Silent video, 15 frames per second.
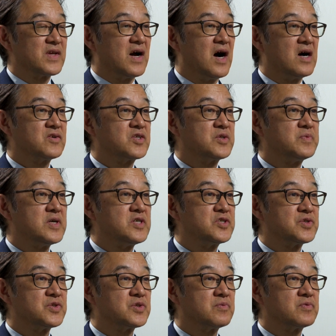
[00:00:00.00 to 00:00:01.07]

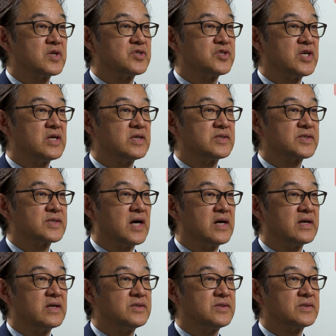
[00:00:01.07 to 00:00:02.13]
Activation of the Janus
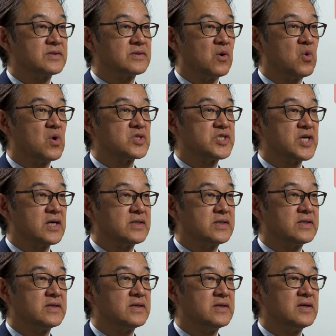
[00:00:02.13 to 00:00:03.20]
kinase, or JAK,
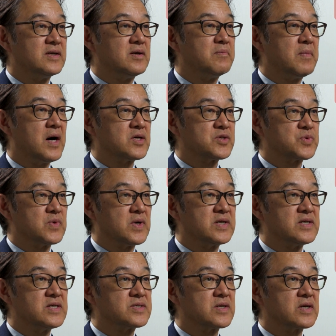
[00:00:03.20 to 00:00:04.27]
pathway
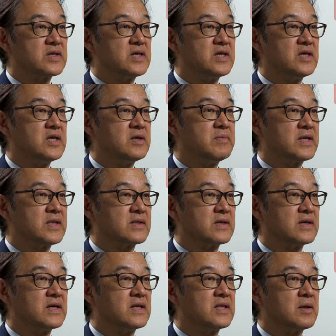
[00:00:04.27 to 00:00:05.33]
is a key event
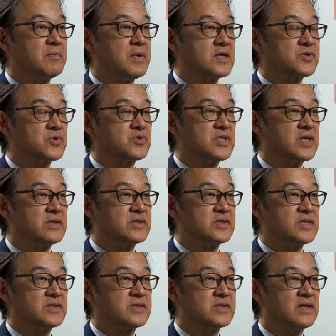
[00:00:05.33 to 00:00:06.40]
in the
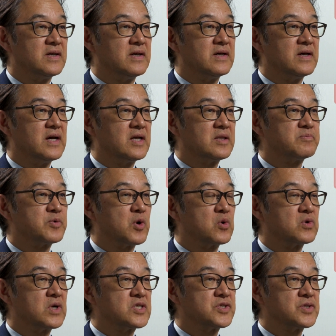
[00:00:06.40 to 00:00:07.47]
pathogenesis and
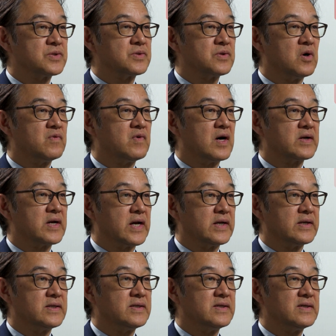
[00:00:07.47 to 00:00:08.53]
progression of RA.
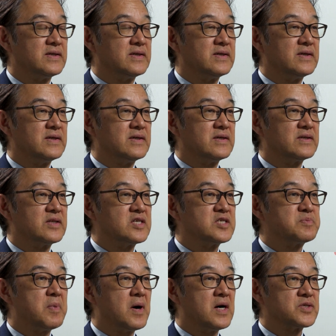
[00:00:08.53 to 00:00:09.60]

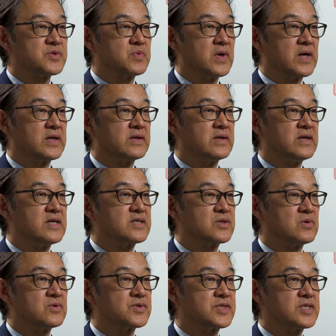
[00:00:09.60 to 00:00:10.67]
This pathway is
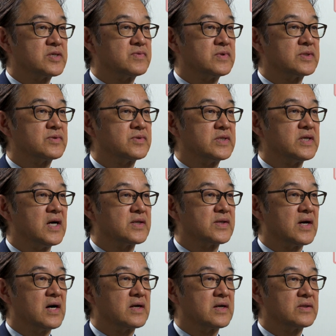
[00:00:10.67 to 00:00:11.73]
consequently a
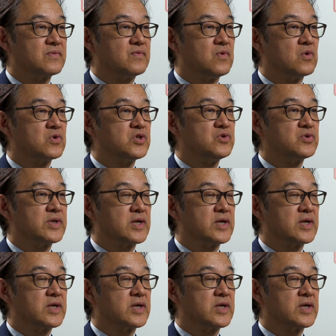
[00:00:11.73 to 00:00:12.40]
target for new